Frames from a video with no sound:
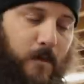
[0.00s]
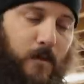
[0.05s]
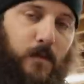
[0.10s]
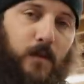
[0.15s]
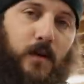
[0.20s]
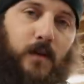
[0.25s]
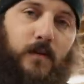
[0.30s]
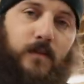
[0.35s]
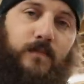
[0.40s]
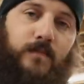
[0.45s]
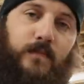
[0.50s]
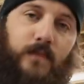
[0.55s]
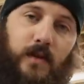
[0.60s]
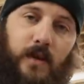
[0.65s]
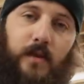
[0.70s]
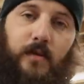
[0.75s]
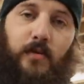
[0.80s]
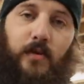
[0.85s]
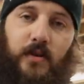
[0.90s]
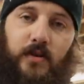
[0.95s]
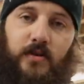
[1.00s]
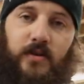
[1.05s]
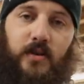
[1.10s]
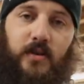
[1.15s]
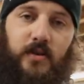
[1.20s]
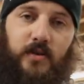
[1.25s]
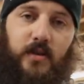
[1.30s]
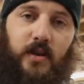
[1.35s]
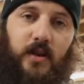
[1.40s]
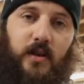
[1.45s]
well, it rusts the
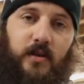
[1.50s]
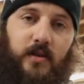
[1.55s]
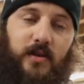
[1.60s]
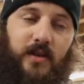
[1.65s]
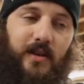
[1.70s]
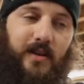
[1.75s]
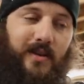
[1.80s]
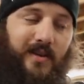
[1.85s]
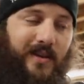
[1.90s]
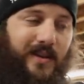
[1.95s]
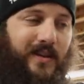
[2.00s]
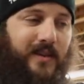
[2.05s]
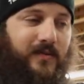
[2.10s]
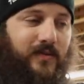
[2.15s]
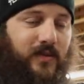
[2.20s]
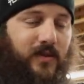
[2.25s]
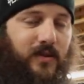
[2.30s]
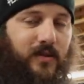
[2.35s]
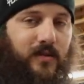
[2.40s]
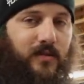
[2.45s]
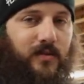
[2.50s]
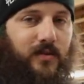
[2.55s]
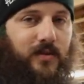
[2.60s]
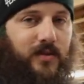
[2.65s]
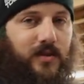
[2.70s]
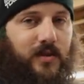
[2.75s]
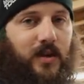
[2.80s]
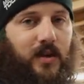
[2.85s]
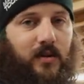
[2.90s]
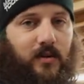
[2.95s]
inside of the tank, even though
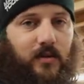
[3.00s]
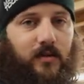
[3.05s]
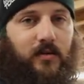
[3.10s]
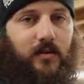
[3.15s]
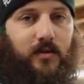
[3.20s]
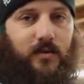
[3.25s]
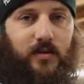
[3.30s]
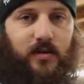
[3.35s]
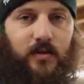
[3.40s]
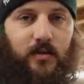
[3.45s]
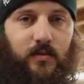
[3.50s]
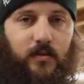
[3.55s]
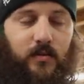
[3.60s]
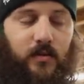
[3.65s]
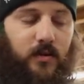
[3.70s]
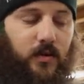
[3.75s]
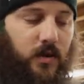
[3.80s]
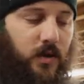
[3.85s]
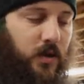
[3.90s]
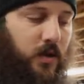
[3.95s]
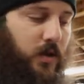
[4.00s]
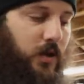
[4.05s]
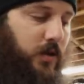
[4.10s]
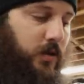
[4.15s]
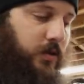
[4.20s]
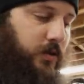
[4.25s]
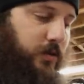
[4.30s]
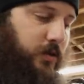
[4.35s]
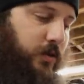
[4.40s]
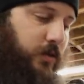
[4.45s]
it's technically sealed.
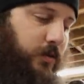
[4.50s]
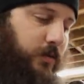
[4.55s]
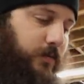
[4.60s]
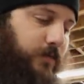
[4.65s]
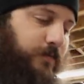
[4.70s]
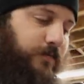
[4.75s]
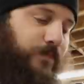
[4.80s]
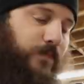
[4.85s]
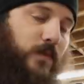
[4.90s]
So,